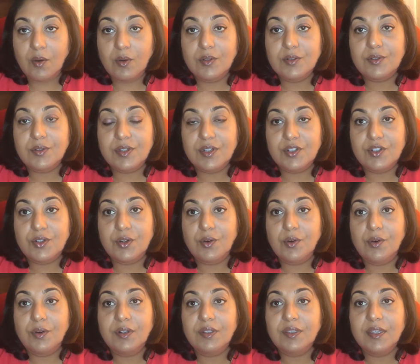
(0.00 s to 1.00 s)
Also
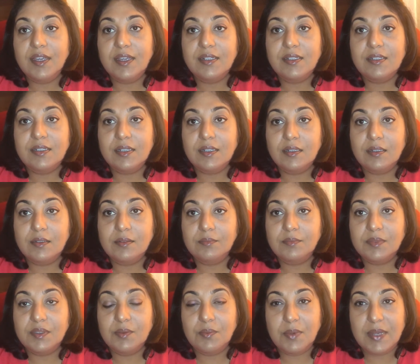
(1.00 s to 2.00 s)
ensure that
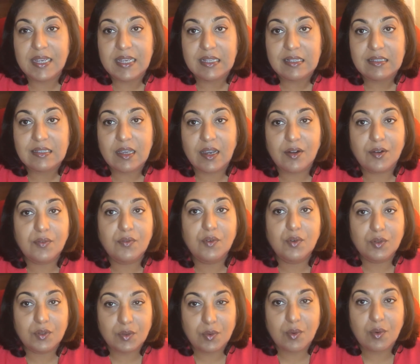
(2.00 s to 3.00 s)
the wheels are of
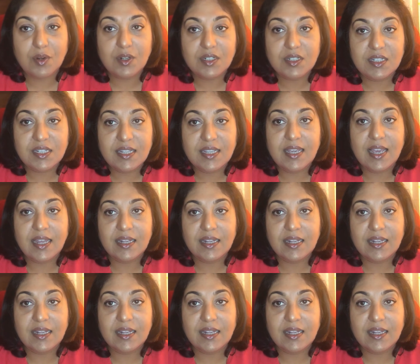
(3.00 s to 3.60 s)
good quality